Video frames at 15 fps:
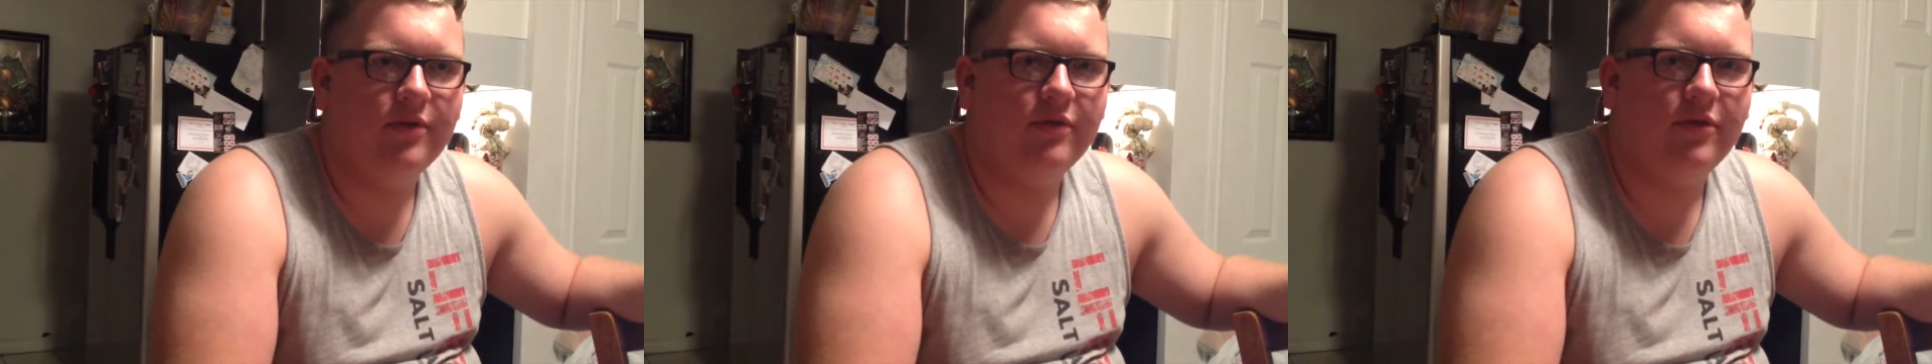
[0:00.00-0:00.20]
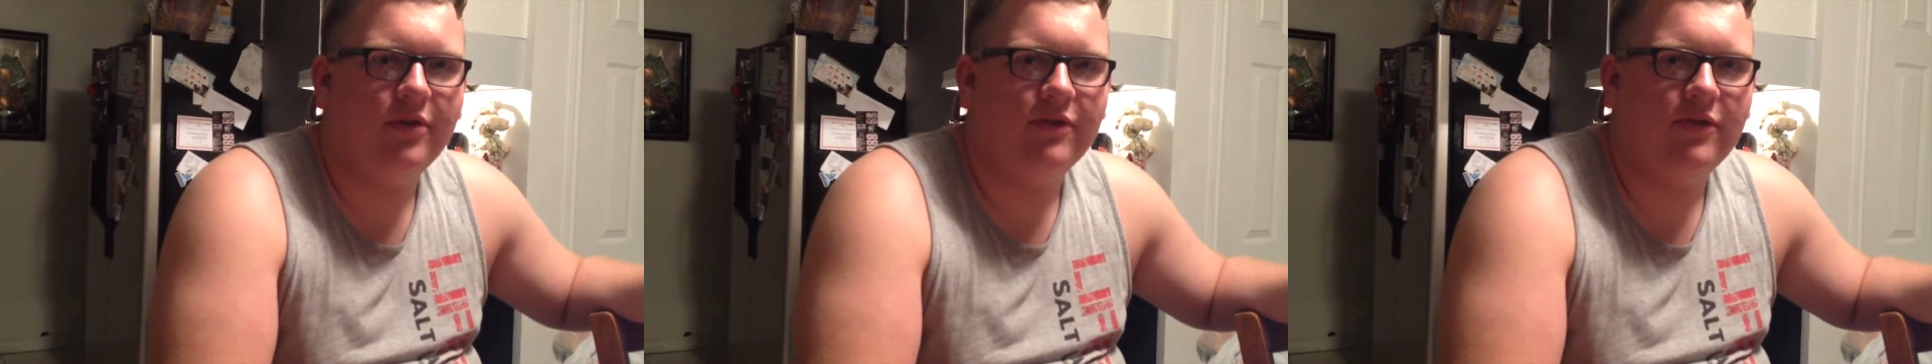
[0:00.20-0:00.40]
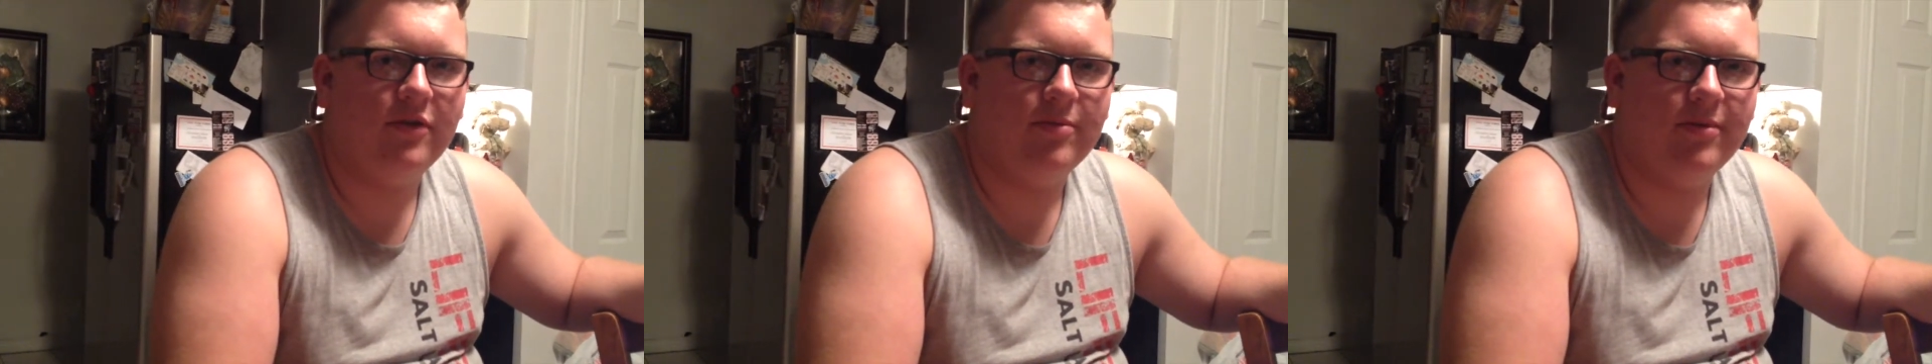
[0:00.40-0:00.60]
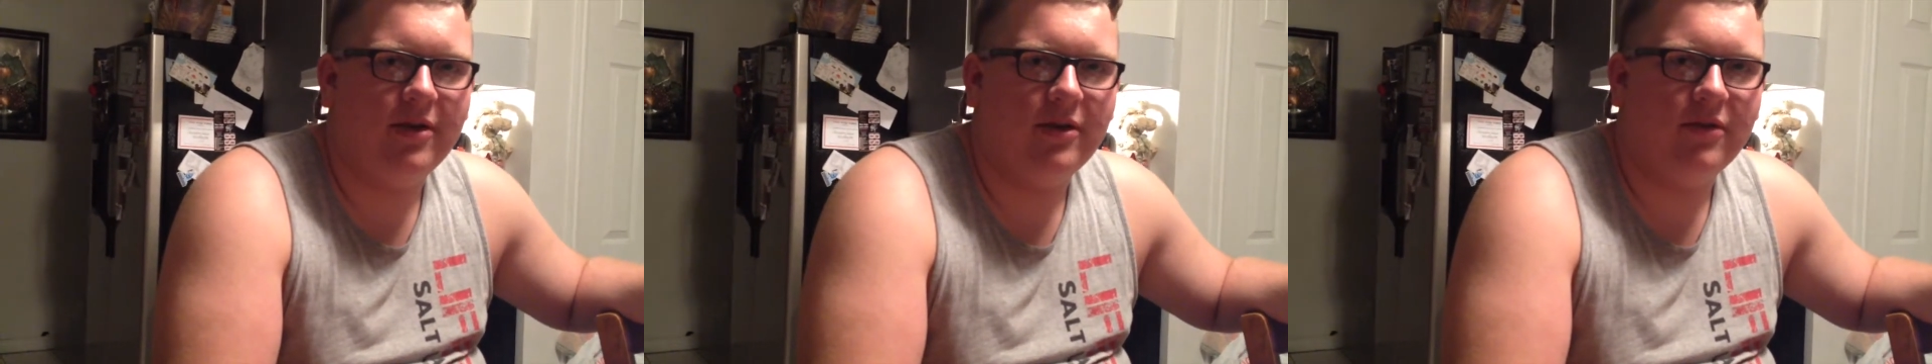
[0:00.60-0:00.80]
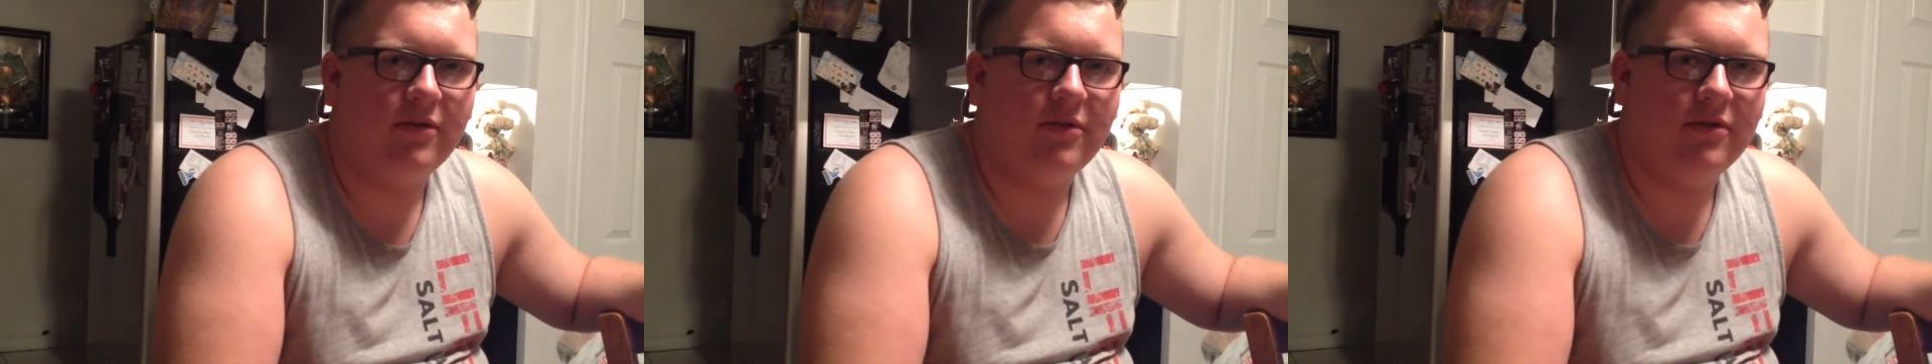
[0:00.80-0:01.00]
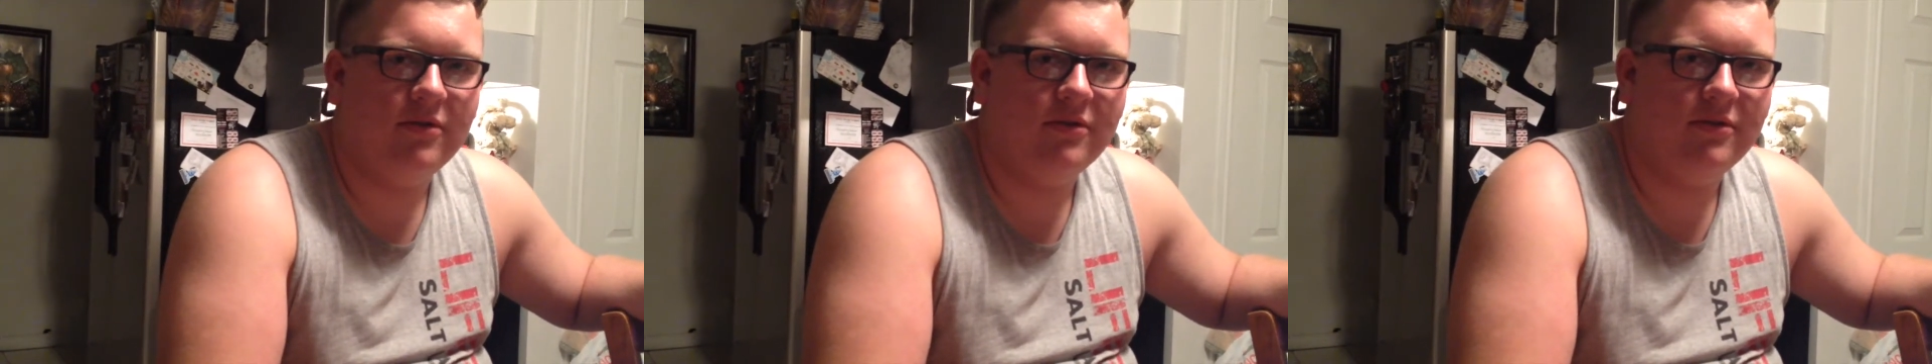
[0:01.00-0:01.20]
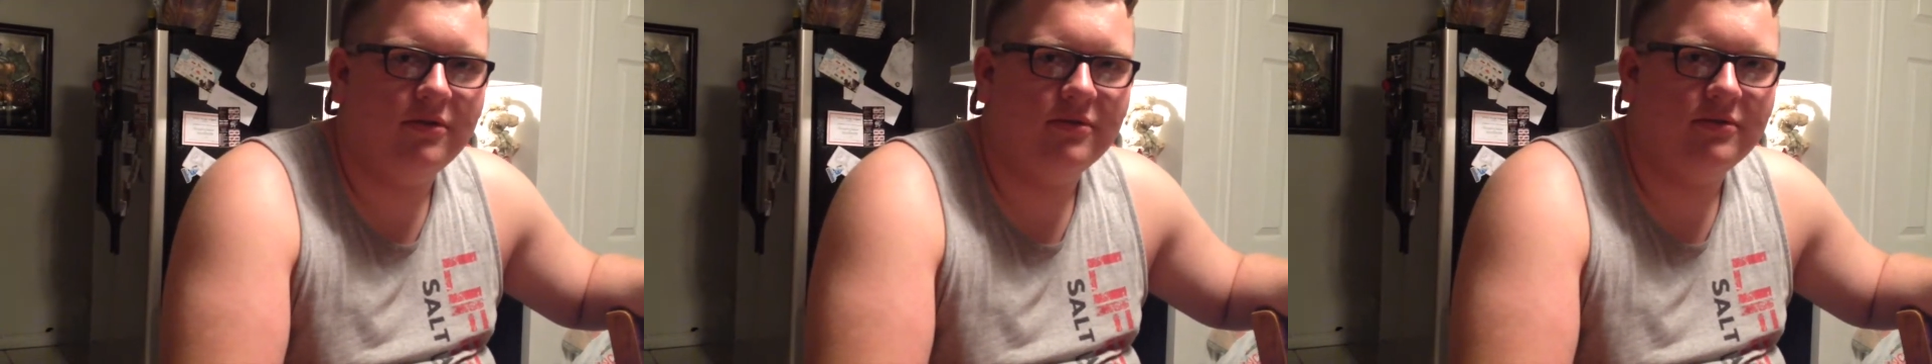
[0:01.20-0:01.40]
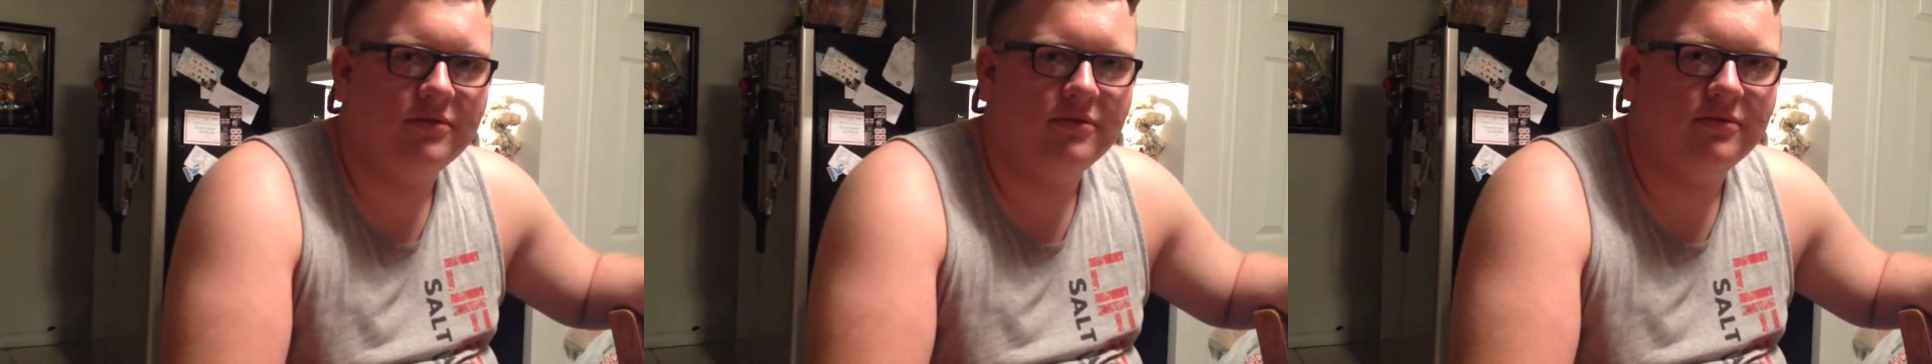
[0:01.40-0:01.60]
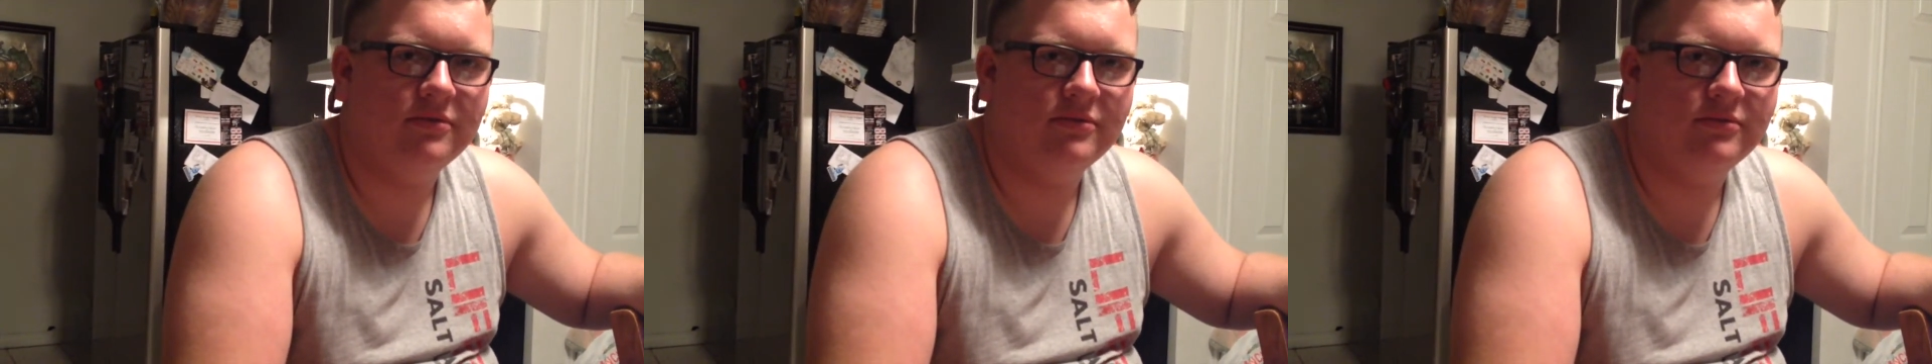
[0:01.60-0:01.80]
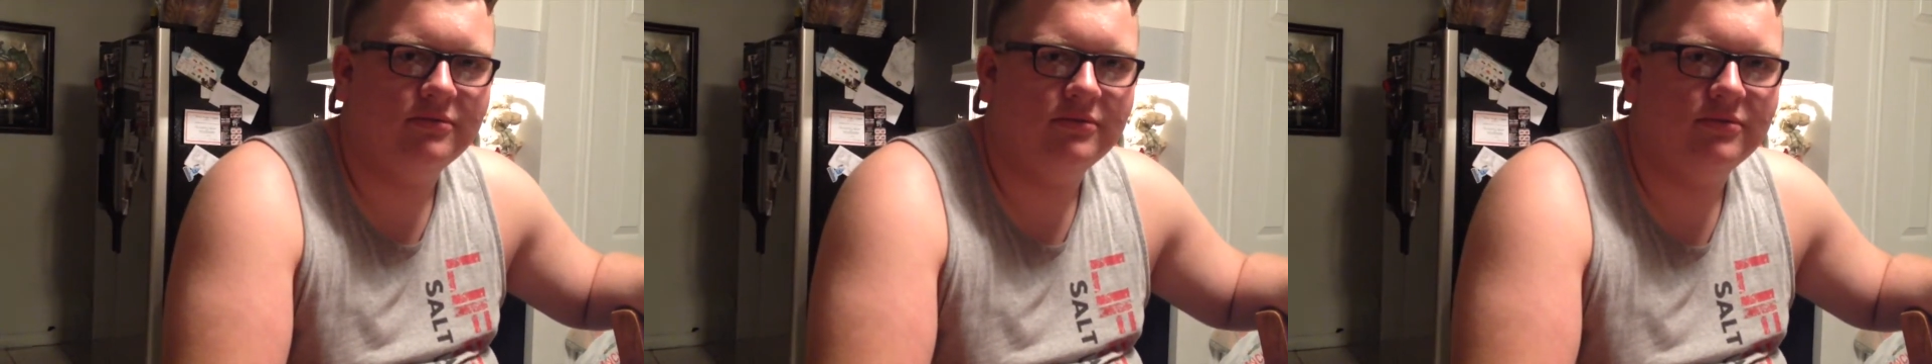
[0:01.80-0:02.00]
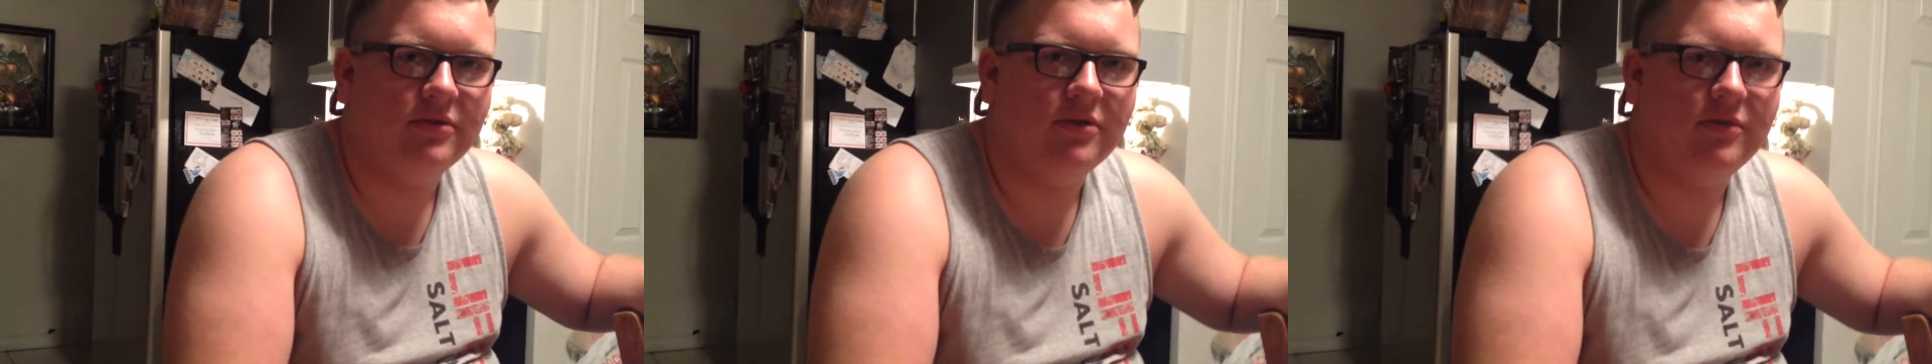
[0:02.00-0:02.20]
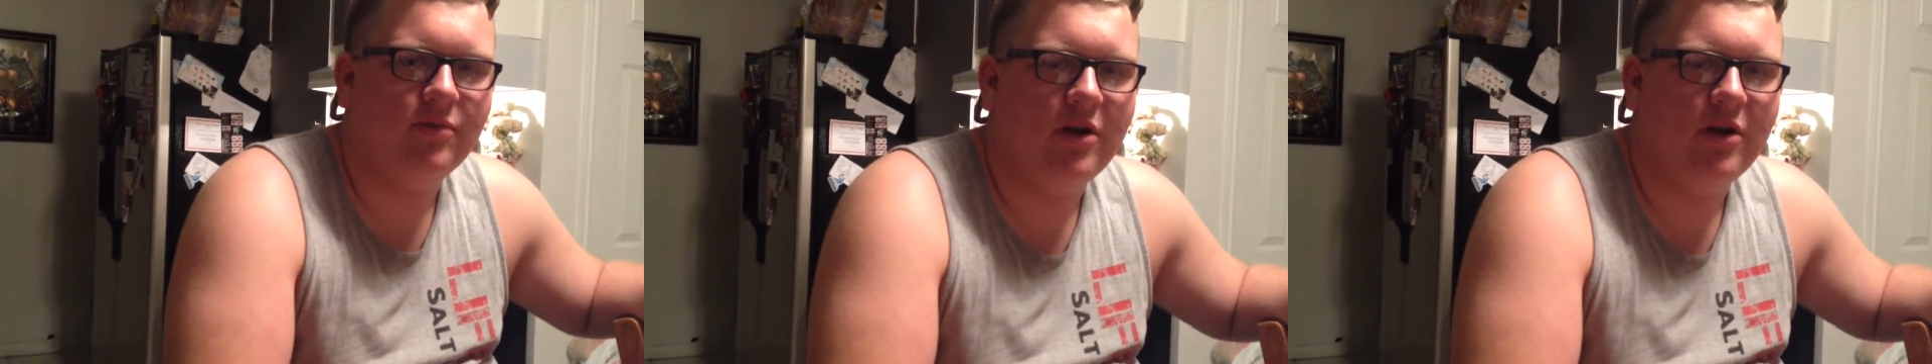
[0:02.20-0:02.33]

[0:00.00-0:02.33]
What the Pedro? The